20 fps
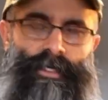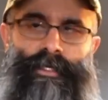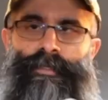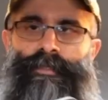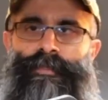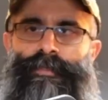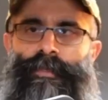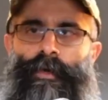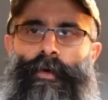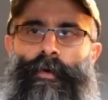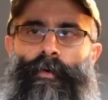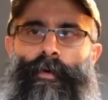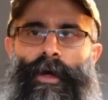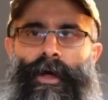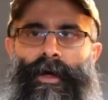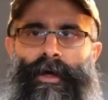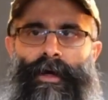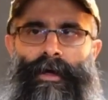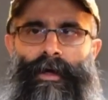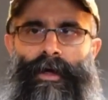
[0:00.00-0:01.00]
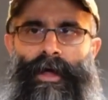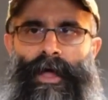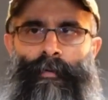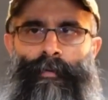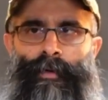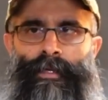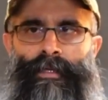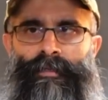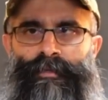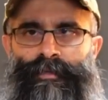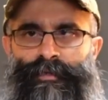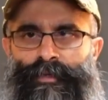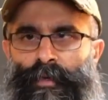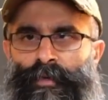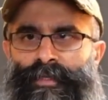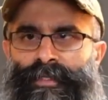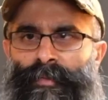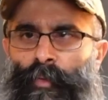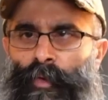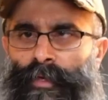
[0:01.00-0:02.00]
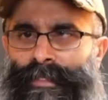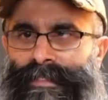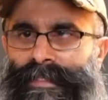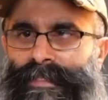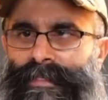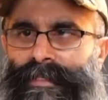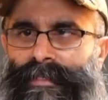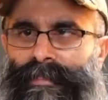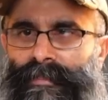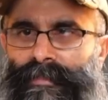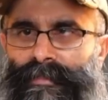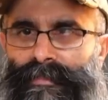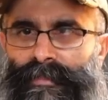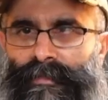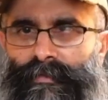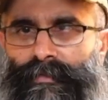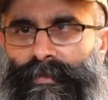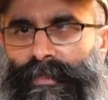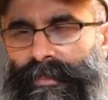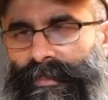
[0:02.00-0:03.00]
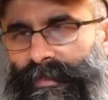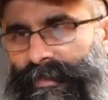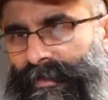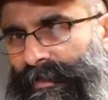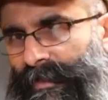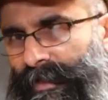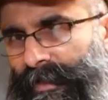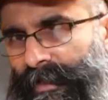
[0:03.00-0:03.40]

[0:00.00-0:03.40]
So I will show some more details of this